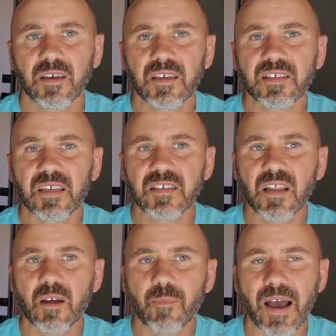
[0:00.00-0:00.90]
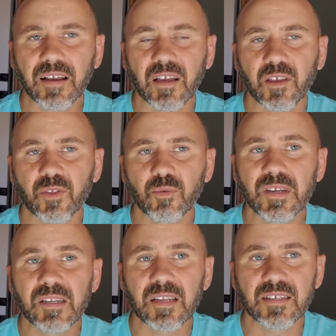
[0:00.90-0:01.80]
He says in Habakkuk
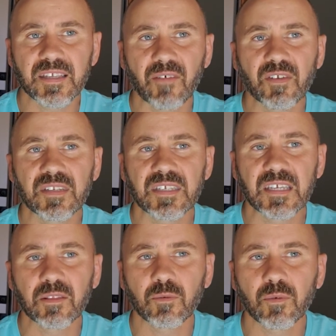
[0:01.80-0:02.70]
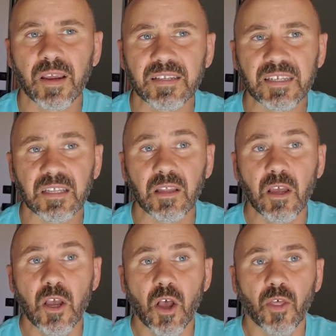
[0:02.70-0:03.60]
3:17-18,
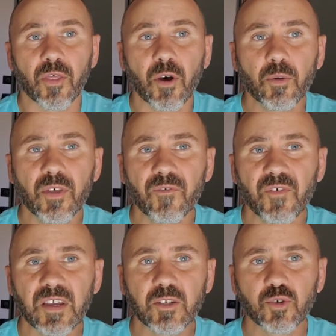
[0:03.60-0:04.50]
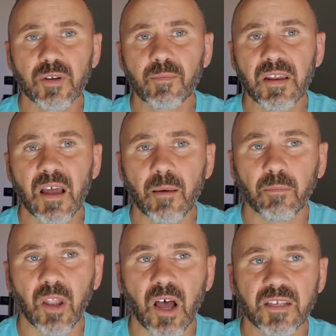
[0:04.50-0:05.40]
though the fig tree may not
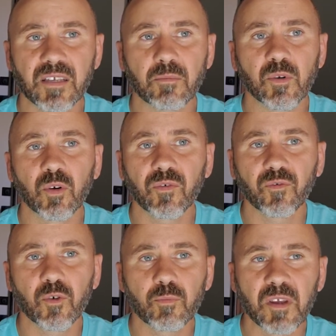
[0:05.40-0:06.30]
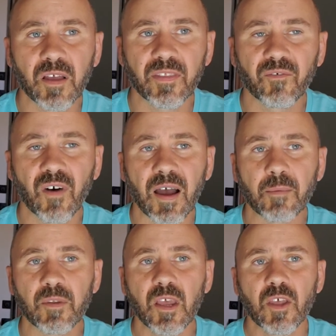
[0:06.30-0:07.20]
blossom, nor fruit be on the
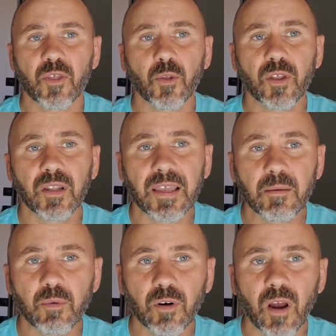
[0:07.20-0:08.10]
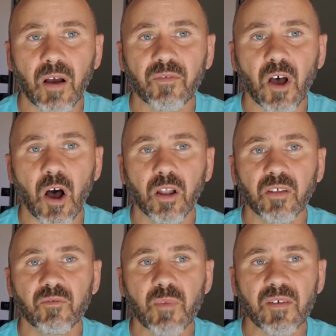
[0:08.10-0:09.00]
vine, though the labor of the
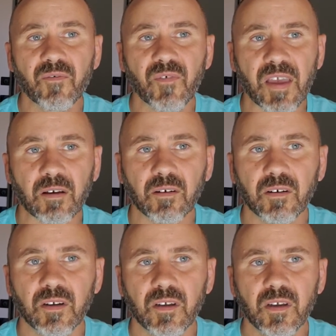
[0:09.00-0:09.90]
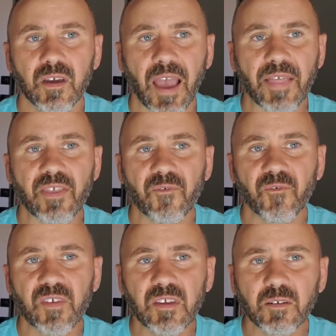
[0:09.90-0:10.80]
olive may fail, and the
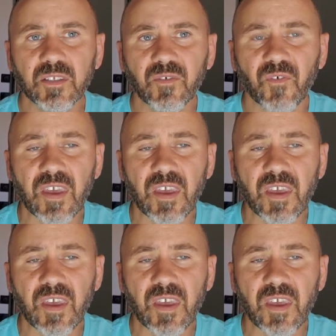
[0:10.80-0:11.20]
fields